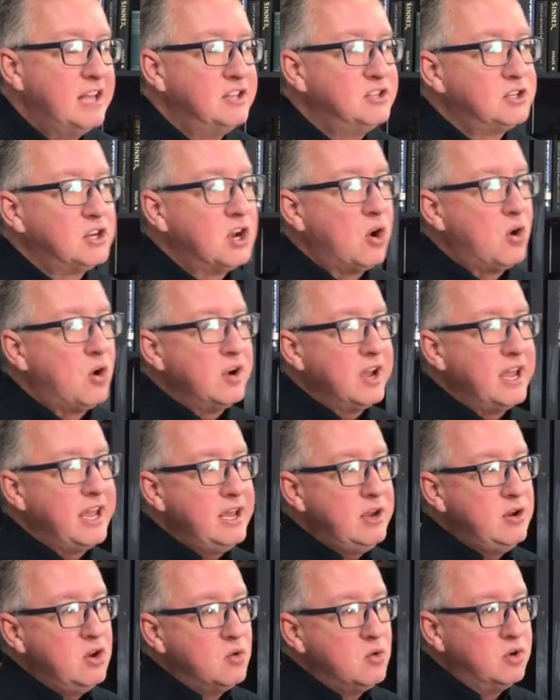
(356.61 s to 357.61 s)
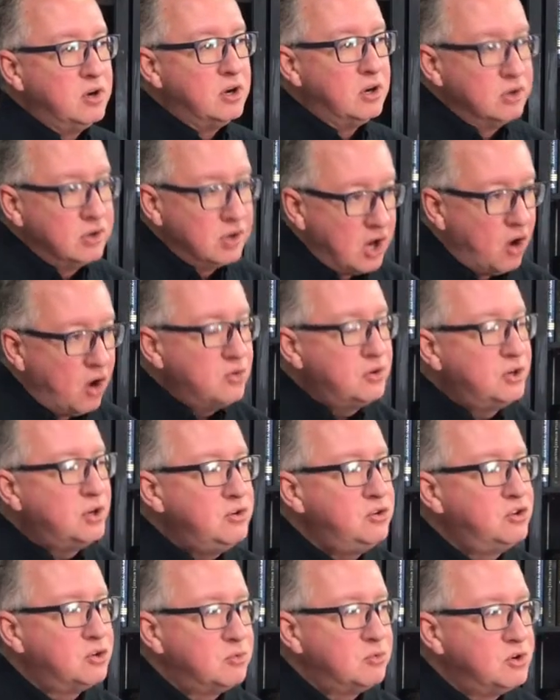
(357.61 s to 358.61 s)
And so he will go
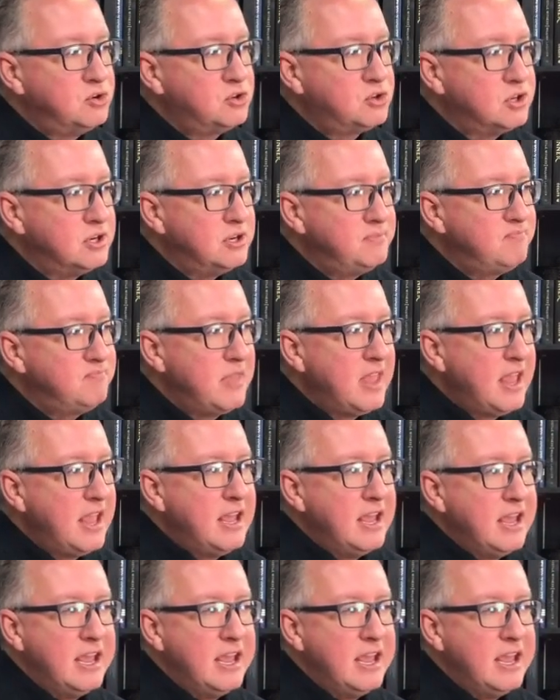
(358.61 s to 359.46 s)
to Jerusalem.